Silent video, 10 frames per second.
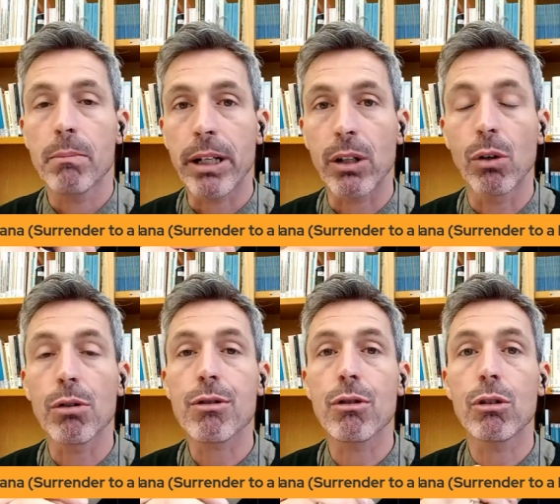but
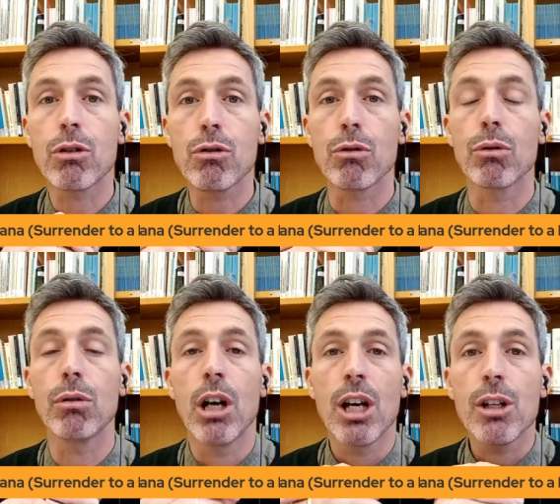also
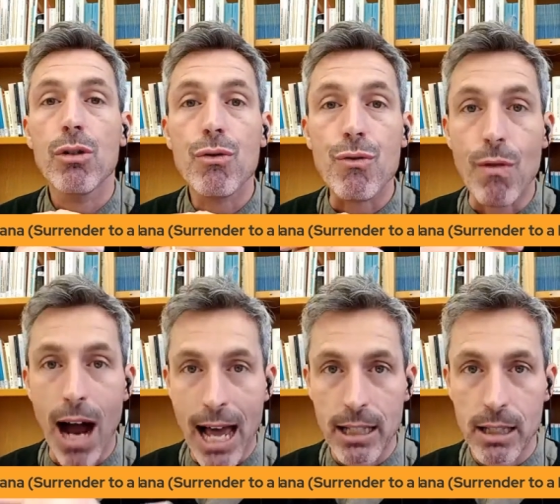to
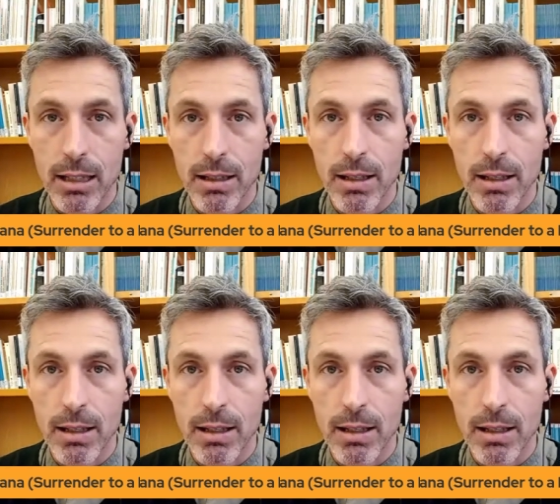trust